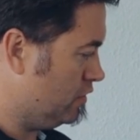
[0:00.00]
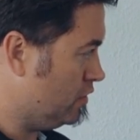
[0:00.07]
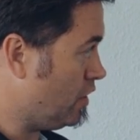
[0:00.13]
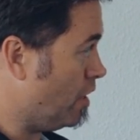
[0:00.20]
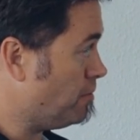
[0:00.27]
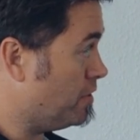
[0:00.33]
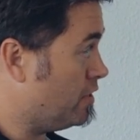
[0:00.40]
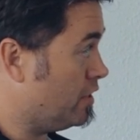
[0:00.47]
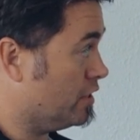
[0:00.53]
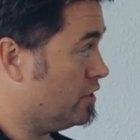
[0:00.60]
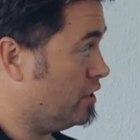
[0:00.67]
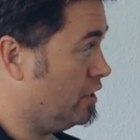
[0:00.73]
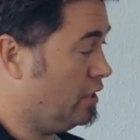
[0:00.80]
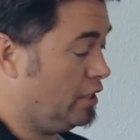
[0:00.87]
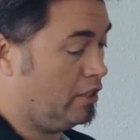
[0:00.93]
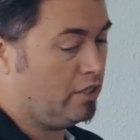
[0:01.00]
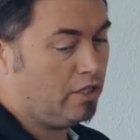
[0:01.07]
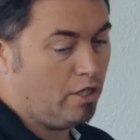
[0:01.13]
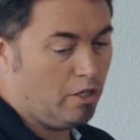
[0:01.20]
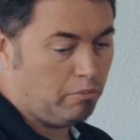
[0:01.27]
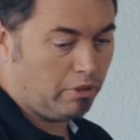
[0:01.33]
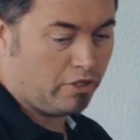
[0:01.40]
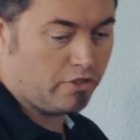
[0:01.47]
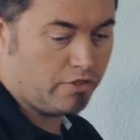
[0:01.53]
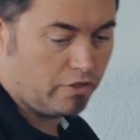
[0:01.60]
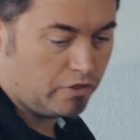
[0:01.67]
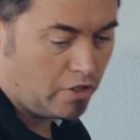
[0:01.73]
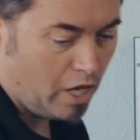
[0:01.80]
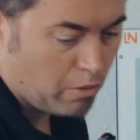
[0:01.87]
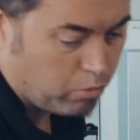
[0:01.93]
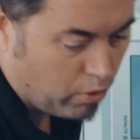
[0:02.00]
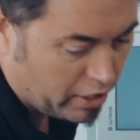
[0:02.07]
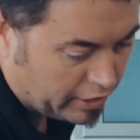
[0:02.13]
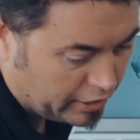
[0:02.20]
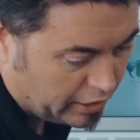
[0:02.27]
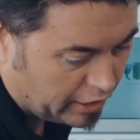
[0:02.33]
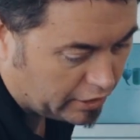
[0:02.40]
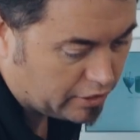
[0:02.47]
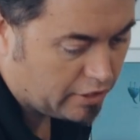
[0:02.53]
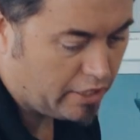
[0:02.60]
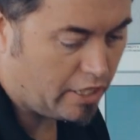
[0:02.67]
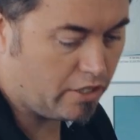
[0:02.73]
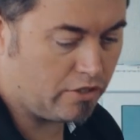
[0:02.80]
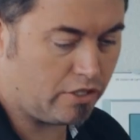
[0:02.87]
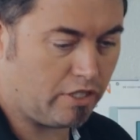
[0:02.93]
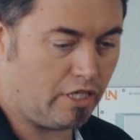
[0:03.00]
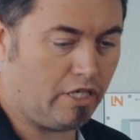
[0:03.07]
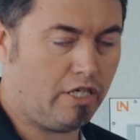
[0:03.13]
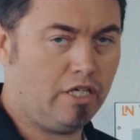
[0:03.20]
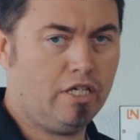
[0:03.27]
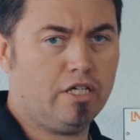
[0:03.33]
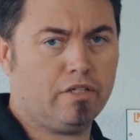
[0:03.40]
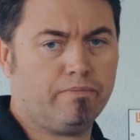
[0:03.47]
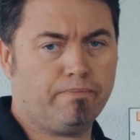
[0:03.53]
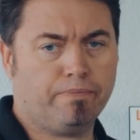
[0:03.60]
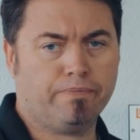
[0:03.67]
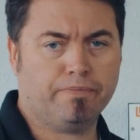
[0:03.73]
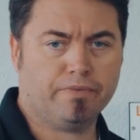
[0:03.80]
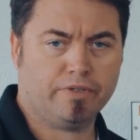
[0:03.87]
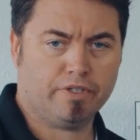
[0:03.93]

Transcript: types of things that you need. Because the type 1 connector that you see here